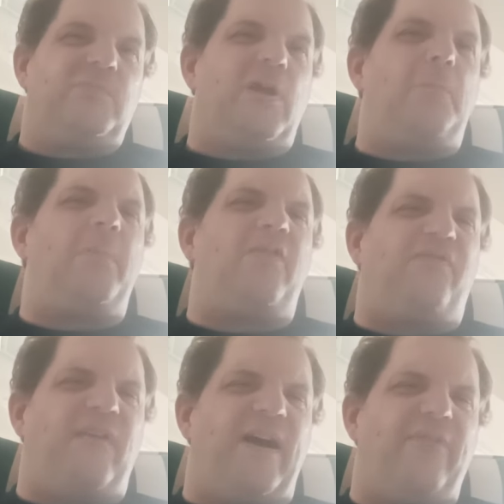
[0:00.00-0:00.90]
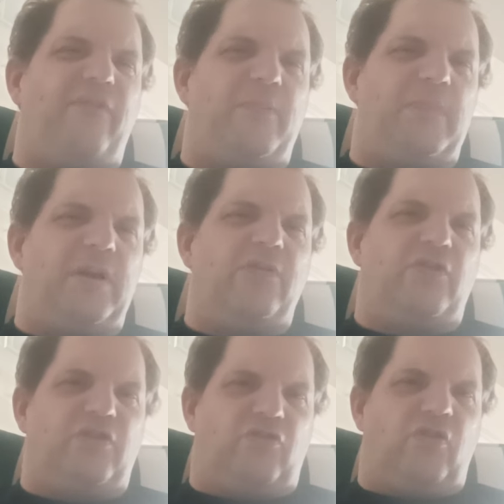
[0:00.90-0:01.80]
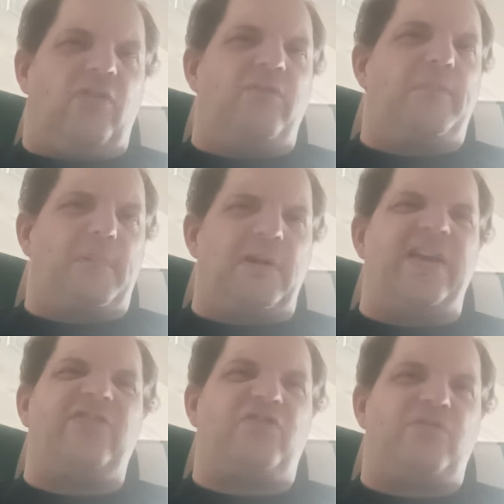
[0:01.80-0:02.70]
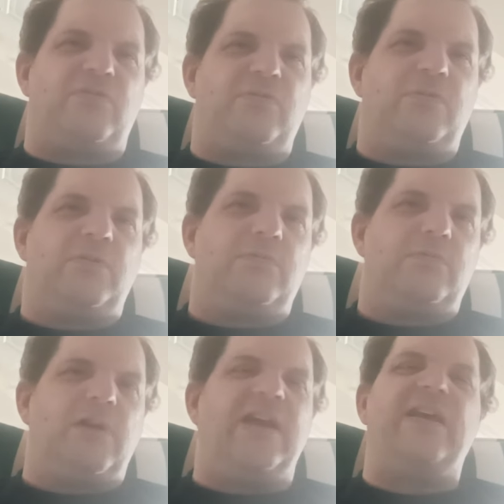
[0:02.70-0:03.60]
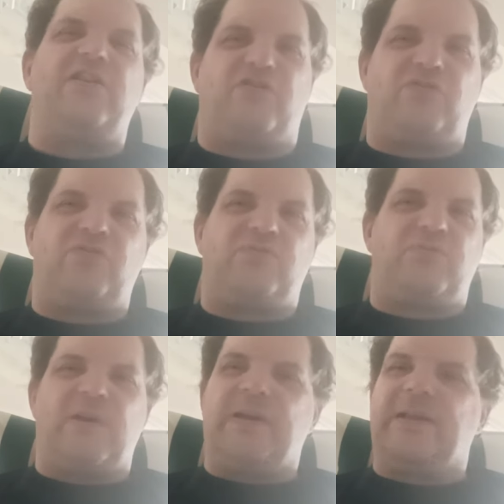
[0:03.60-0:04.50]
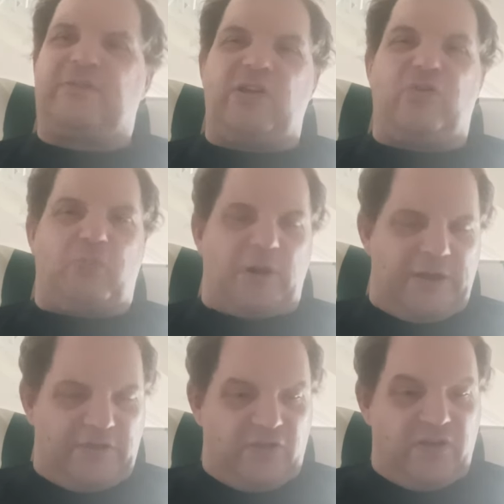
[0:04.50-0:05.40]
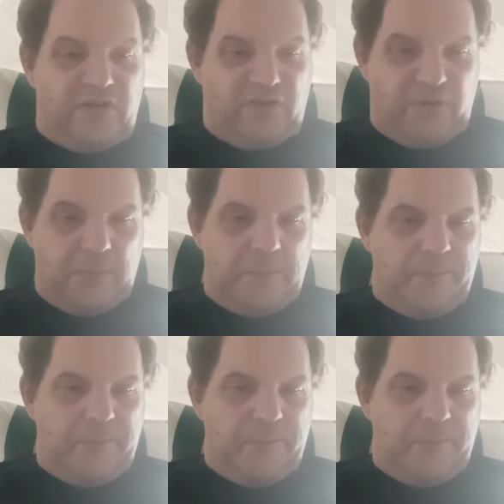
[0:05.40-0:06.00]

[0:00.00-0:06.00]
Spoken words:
not my favourite music genre, but it is what it is.